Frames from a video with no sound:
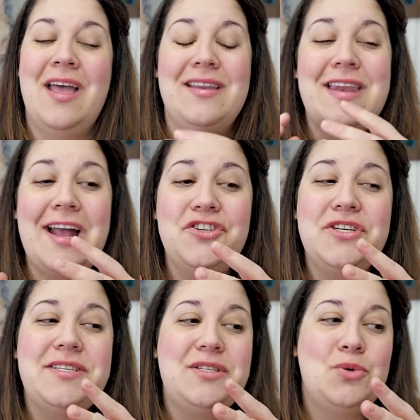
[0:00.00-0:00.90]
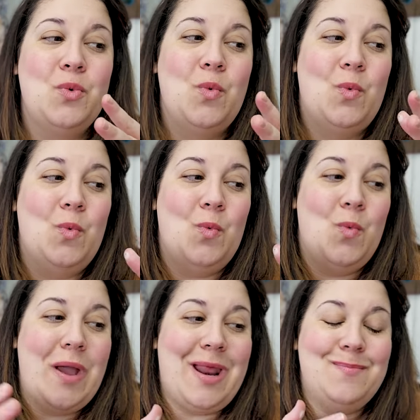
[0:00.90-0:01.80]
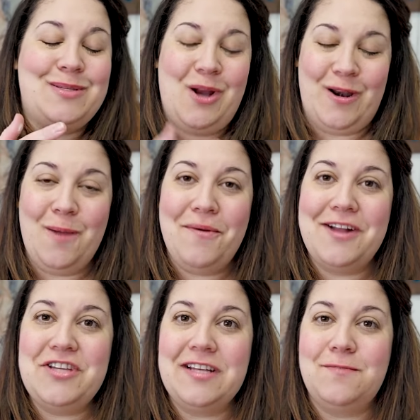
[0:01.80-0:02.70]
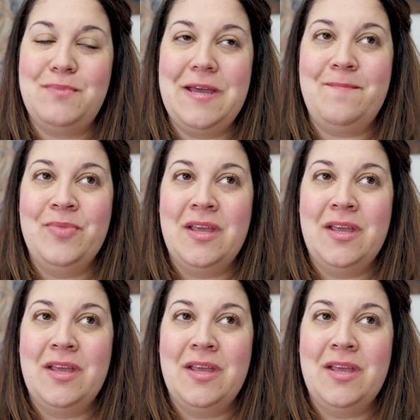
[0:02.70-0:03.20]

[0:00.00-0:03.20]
not just when I'm starting a project, but